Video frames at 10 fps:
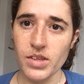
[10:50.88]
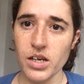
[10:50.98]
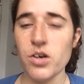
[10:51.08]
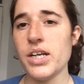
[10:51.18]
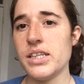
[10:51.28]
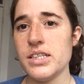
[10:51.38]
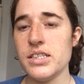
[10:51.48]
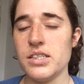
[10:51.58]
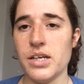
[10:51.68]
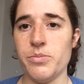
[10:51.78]
or at
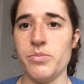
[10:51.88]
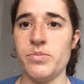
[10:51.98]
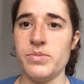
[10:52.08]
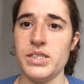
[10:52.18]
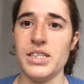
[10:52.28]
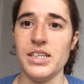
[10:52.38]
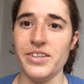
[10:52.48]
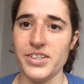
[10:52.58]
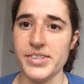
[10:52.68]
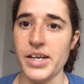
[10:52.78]
least I'm still
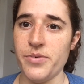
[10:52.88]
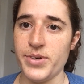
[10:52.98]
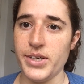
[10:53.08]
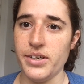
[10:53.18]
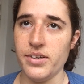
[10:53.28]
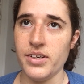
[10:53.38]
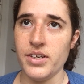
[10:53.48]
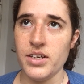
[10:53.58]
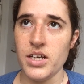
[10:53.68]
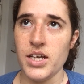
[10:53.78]
in the slavery
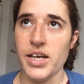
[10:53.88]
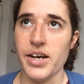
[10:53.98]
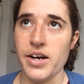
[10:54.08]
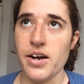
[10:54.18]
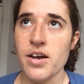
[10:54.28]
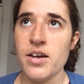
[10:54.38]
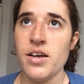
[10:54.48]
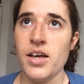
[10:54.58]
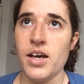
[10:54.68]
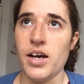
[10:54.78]
era,
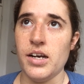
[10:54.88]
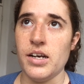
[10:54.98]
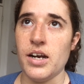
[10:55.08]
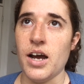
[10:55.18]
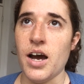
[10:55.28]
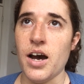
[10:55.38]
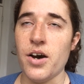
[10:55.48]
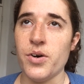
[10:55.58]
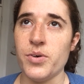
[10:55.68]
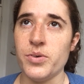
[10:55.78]
and
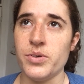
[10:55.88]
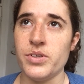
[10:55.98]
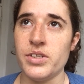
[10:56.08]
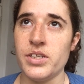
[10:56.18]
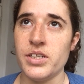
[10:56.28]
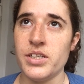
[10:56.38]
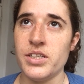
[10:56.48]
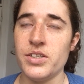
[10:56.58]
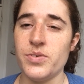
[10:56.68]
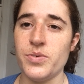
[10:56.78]
how
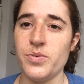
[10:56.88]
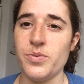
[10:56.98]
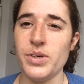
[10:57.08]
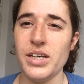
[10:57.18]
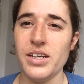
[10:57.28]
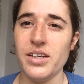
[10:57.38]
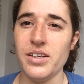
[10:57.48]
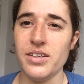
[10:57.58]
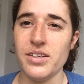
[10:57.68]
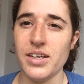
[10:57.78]

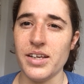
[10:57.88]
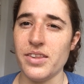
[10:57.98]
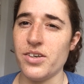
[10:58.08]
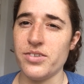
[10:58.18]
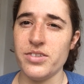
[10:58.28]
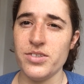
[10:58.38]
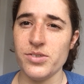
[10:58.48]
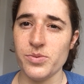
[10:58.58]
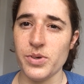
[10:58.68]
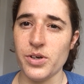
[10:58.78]
really like the
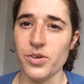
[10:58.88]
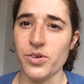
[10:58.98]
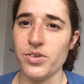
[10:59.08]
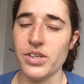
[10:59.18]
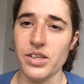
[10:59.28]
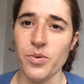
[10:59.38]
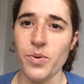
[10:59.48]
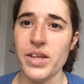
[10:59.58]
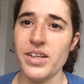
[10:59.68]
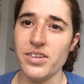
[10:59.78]
conditions were not good and the
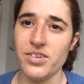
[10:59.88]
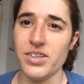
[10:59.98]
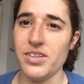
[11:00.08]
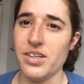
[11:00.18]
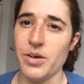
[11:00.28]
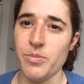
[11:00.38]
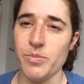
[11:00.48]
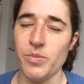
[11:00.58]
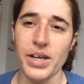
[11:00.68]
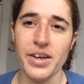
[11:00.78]
way they treated
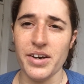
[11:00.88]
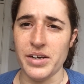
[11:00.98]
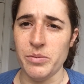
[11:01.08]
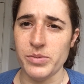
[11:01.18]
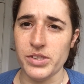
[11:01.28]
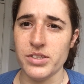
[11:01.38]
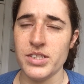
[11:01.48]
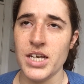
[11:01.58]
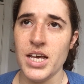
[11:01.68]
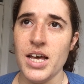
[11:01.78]
them like animals,
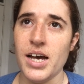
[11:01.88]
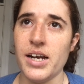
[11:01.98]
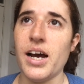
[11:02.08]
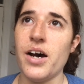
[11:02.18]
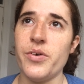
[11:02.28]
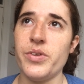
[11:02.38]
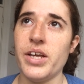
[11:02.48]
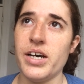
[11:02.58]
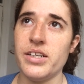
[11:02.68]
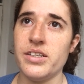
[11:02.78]
and how
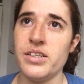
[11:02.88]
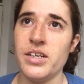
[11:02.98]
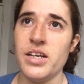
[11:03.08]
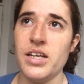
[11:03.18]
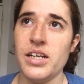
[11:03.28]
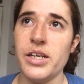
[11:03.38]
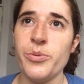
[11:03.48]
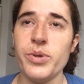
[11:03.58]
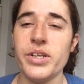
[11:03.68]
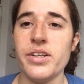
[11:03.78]
that
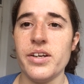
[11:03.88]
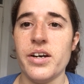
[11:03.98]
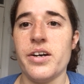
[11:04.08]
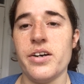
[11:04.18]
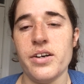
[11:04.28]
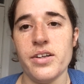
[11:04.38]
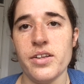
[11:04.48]
limited their